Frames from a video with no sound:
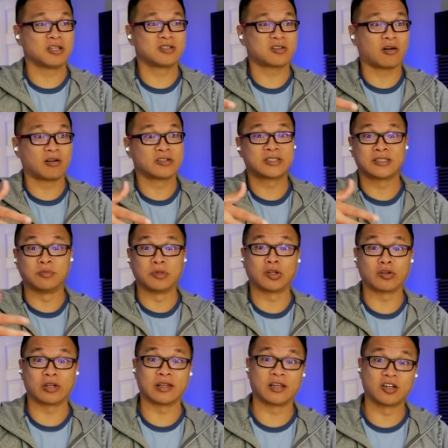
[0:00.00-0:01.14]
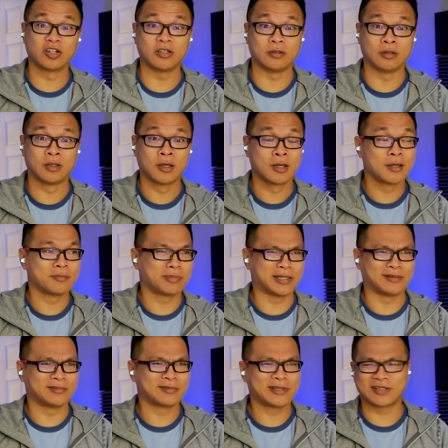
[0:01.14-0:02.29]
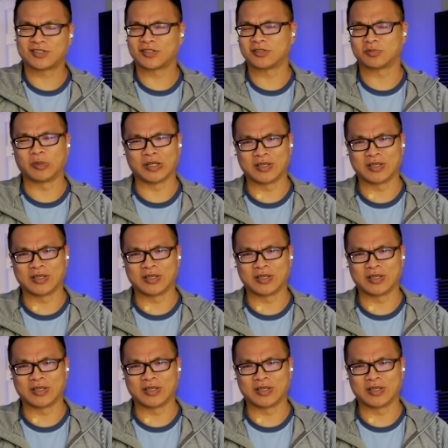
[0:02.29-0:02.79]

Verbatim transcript: is all similarly good. But that's just my